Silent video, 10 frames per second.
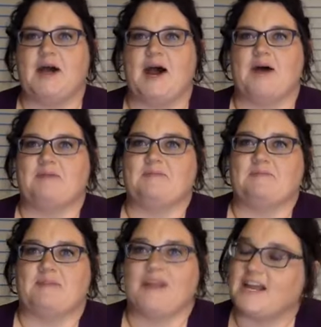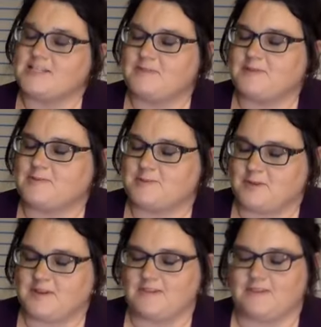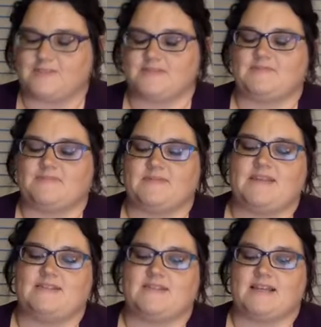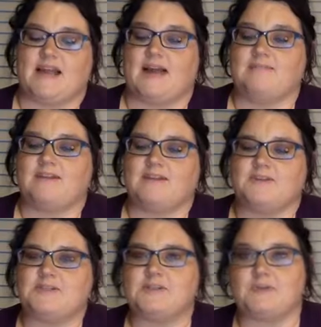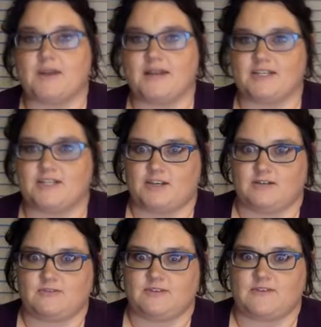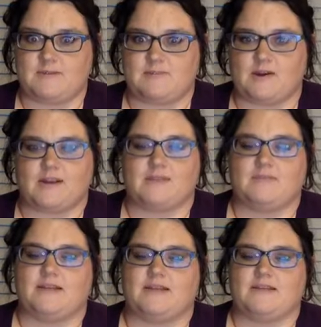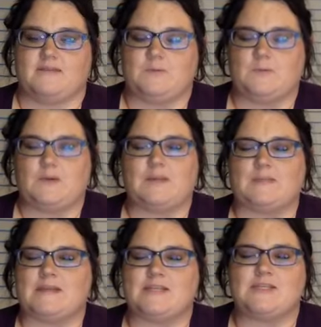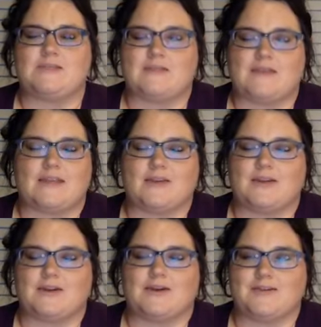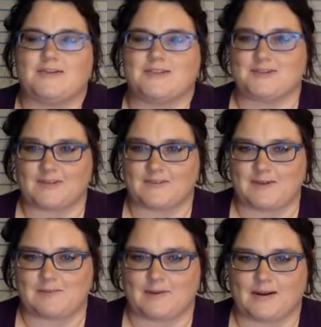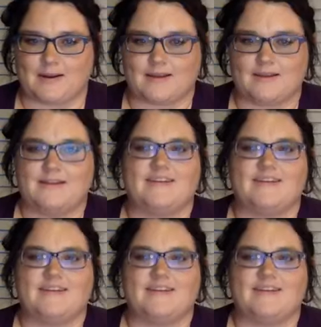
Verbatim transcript: Um, my husband was one of those. He's like, I'm not going to Hawaii to go to a theme park. I'm like, what makes you think you're going to a theme park?